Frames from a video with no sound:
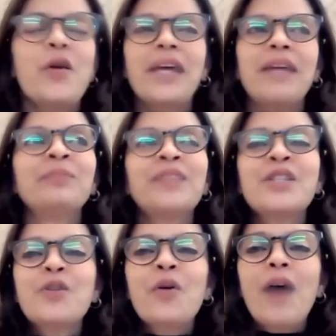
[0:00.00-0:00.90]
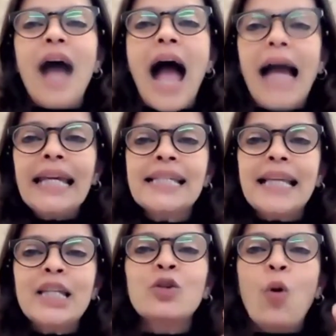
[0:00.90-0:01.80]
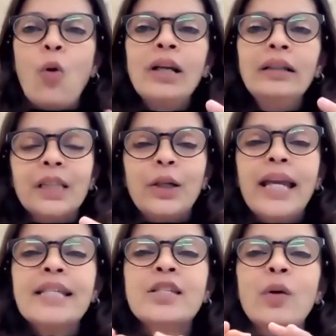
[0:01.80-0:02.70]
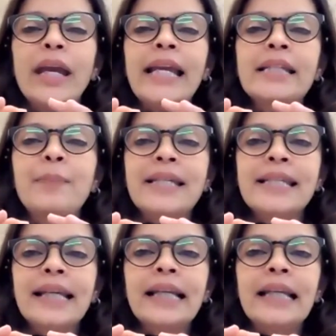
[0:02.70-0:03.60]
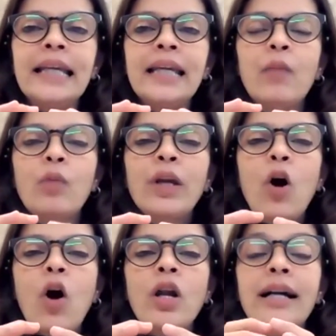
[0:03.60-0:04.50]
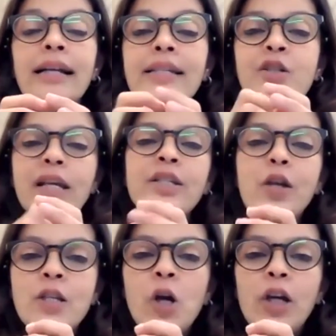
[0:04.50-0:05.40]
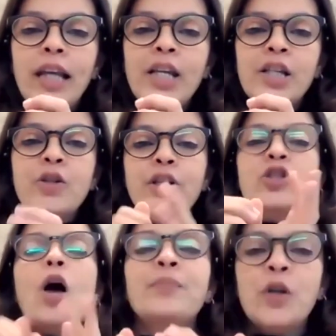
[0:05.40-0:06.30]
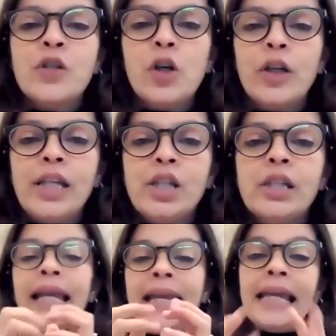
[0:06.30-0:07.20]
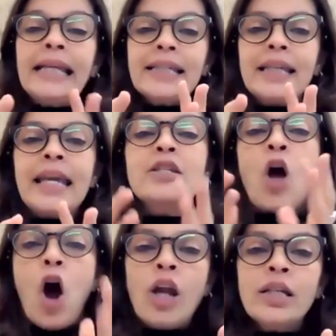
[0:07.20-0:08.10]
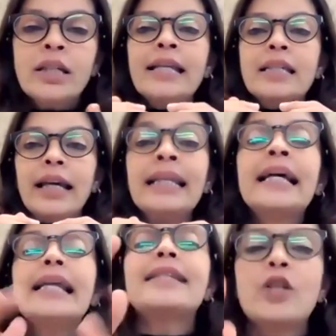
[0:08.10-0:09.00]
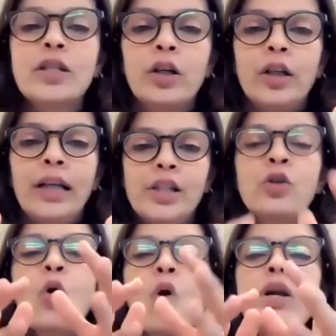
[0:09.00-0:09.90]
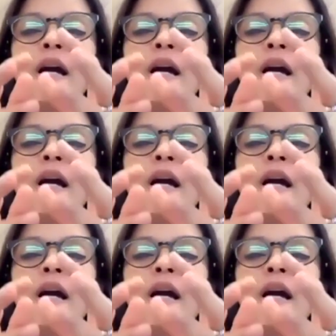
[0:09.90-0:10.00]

Okay. So ice is cold. Okay. So it basically what we call constricts your circulation. So it stops your circulation. Heat is hot. It increases your circulation. So cold